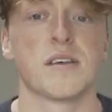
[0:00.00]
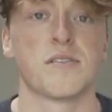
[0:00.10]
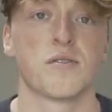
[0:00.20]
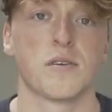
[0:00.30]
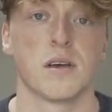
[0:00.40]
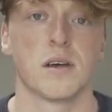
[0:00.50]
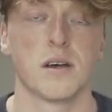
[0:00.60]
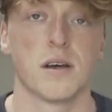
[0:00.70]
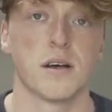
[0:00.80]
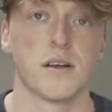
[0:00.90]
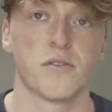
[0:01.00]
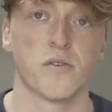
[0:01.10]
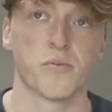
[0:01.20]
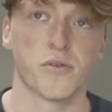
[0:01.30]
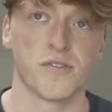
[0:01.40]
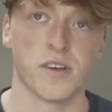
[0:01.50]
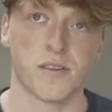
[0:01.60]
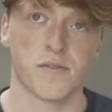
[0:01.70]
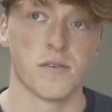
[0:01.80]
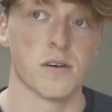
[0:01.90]
this sort of
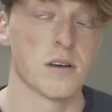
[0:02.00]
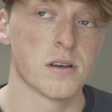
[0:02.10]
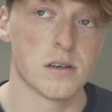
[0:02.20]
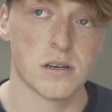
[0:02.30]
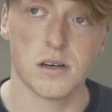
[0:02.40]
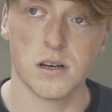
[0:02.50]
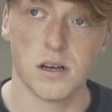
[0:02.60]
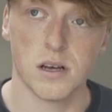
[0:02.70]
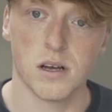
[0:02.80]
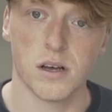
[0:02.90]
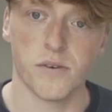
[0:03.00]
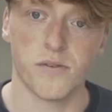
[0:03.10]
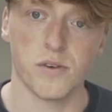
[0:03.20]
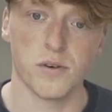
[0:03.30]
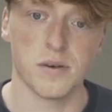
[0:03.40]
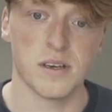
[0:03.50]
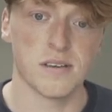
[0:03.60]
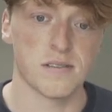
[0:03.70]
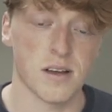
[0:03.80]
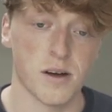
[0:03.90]
project for a few
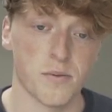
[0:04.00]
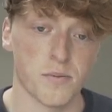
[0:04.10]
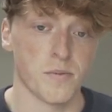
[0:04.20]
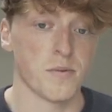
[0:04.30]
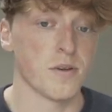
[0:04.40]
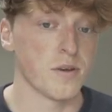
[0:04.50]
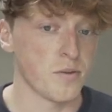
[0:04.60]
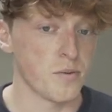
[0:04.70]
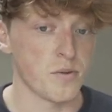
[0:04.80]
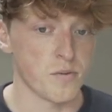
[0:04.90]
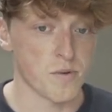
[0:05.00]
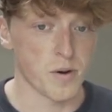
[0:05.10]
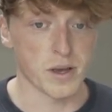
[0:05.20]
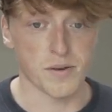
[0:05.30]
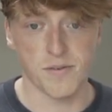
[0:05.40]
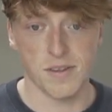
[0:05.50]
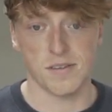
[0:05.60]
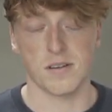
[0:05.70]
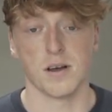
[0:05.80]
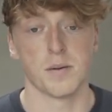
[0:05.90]
years now, rowing for this
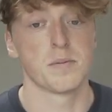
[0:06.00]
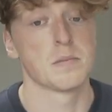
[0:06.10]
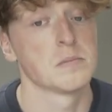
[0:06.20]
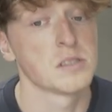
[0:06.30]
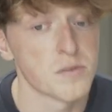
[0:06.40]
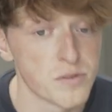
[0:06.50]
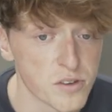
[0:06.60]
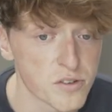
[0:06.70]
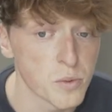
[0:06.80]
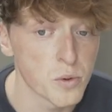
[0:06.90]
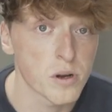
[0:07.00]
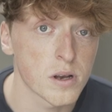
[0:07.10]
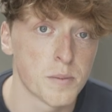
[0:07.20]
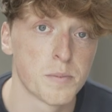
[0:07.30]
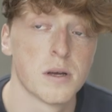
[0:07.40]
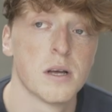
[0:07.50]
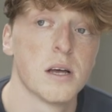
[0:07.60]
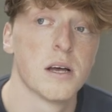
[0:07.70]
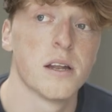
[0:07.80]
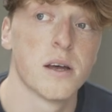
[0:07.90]
club. It's obviously a small club,
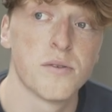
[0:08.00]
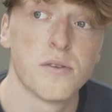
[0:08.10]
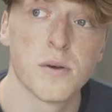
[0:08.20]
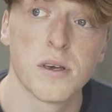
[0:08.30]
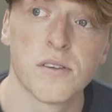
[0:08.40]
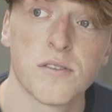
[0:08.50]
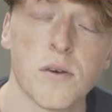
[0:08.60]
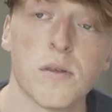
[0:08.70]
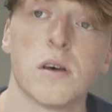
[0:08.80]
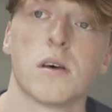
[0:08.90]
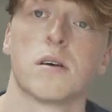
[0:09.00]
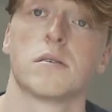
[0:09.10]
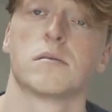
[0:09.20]
and I was doing it so that,